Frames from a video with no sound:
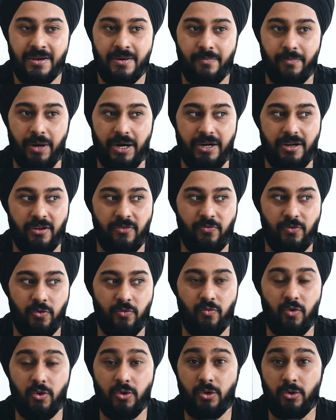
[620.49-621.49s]
But if you
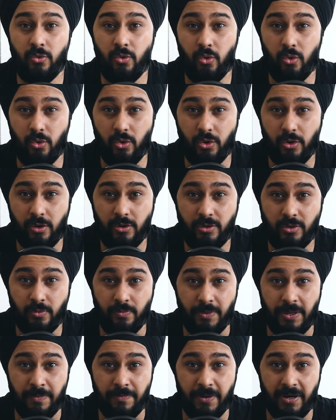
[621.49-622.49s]
want to hold on to
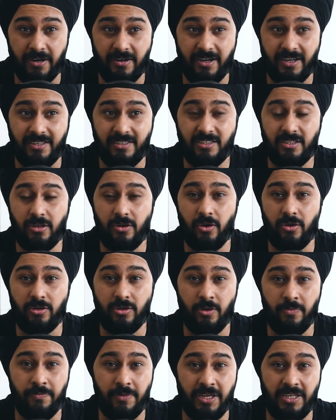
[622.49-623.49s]
people attention on
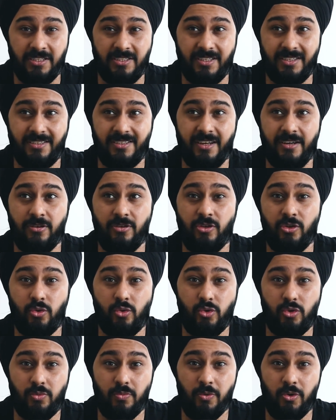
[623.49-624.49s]
your pages, then
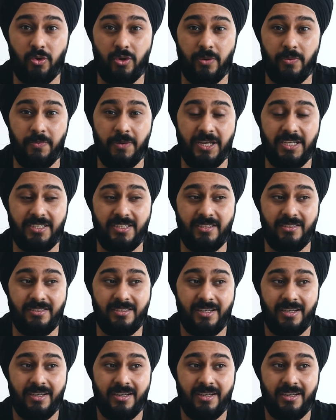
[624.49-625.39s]
use more images.